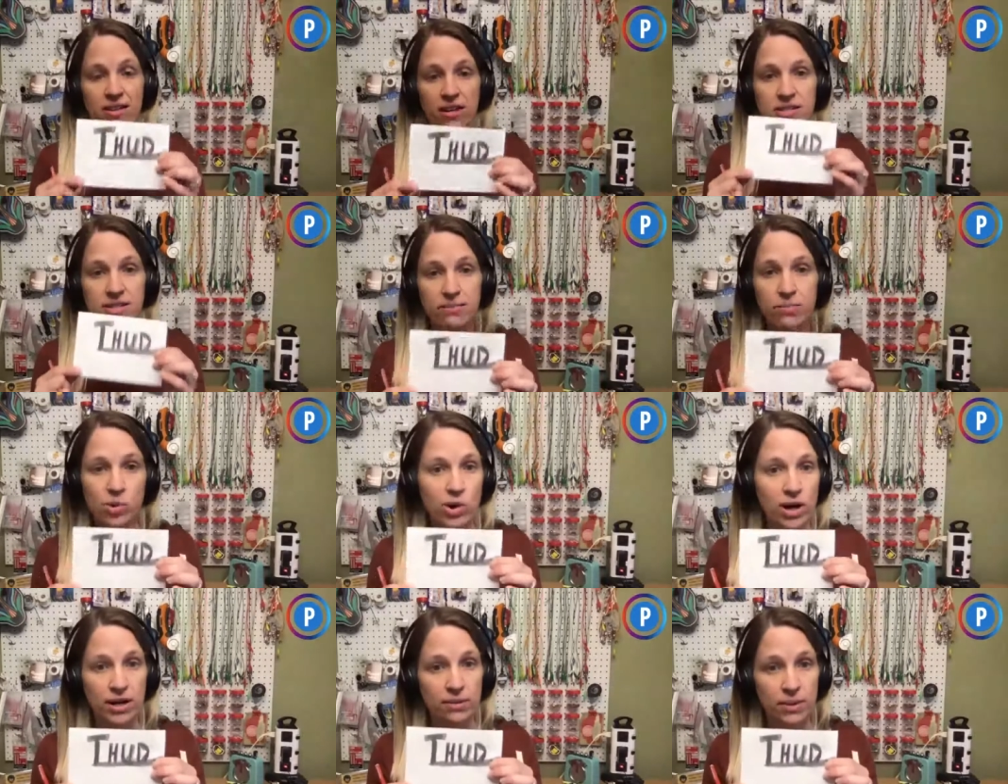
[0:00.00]
a simple
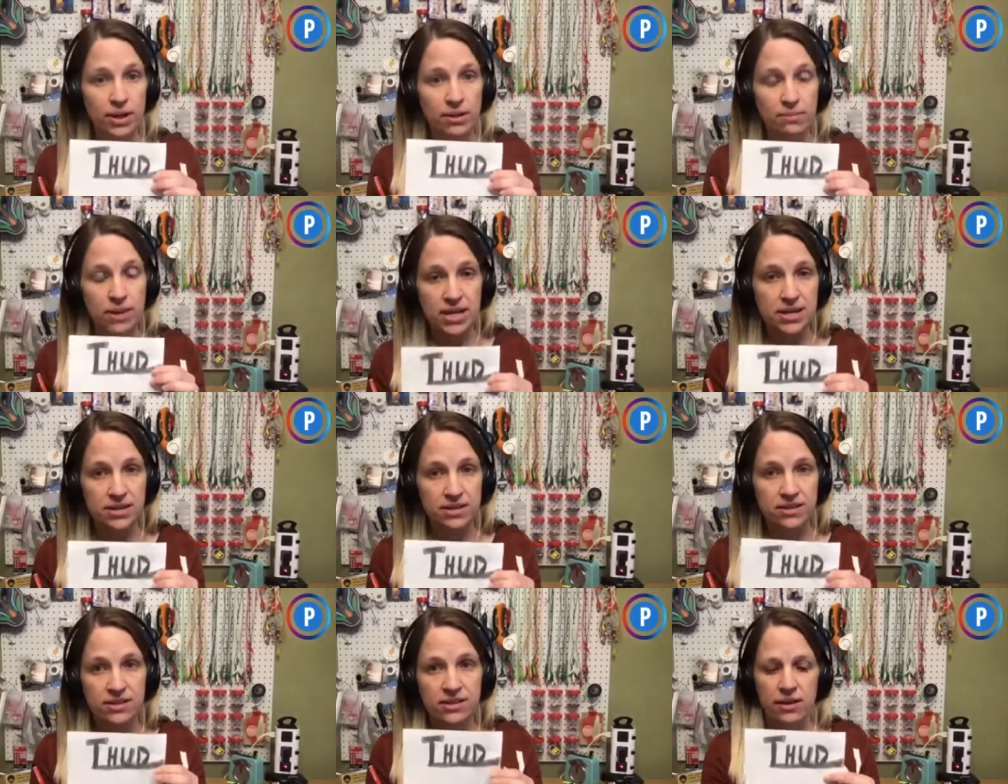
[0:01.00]
onomatopoeia
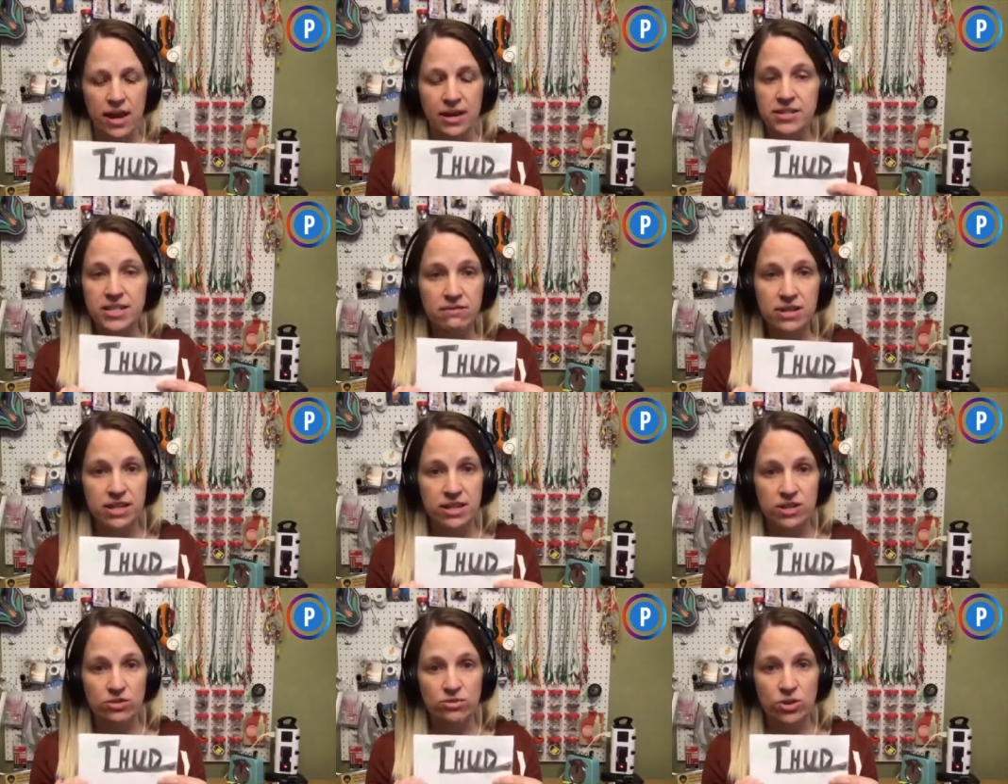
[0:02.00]
activity
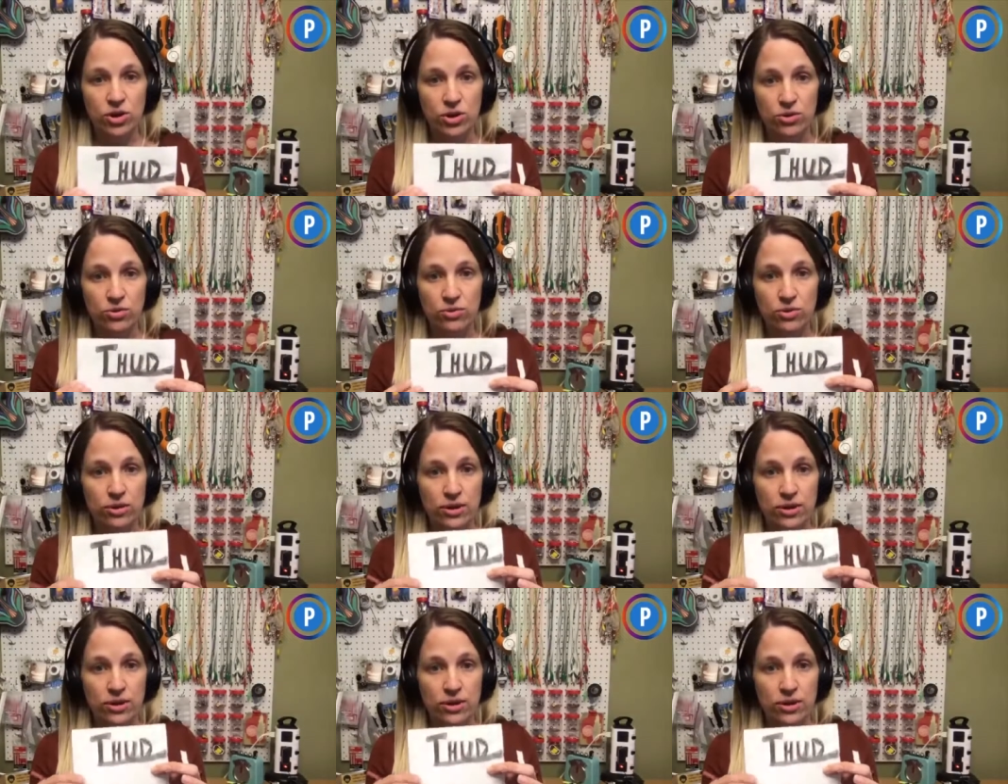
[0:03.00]
that you code